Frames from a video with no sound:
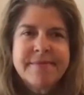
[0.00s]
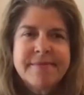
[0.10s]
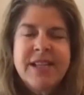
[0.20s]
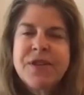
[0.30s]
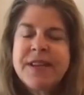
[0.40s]

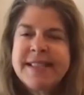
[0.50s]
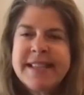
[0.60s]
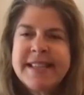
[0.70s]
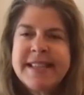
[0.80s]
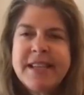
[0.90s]
And as you
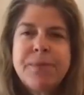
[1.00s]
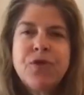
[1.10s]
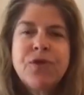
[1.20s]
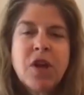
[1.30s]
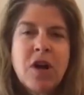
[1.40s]
continue to
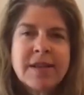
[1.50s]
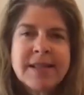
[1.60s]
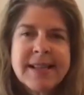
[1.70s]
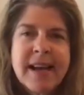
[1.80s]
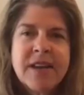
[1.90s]
move
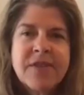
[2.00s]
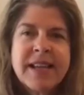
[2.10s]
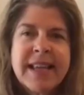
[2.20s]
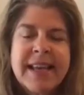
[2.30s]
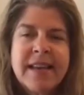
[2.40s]
along the side
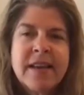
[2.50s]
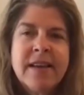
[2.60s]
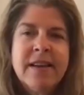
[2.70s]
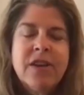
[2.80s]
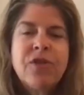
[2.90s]
of the lake,
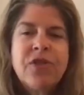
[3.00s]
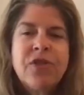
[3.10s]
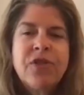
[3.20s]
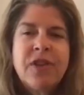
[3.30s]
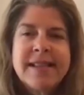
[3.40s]
you
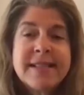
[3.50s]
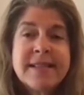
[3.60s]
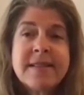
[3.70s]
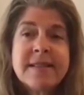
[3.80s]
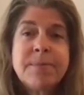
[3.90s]
see in the
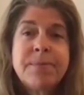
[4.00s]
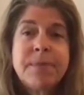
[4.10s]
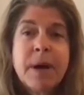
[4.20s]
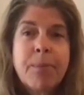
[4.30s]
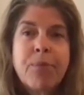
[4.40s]
distance
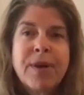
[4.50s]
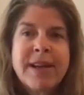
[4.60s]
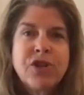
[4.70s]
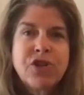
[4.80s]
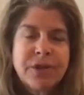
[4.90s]
a
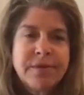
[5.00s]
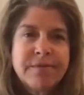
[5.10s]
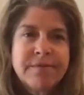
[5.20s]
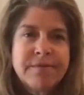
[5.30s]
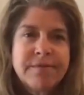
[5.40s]

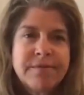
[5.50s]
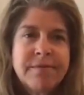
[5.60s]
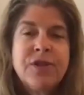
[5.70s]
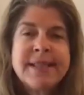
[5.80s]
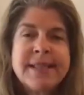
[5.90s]
bridge
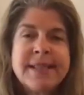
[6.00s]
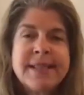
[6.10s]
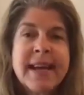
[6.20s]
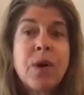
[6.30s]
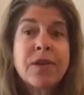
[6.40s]
that you
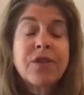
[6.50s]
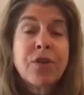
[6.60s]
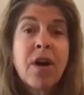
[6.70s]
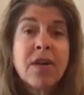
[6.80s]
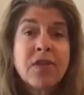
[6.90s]
decide you want
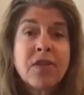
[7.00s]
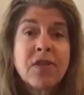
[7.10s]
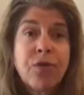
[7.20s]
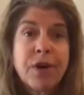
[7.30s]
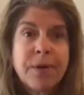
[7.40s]
to cross
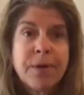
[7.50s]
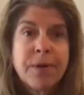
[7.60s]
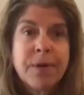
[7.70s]
over.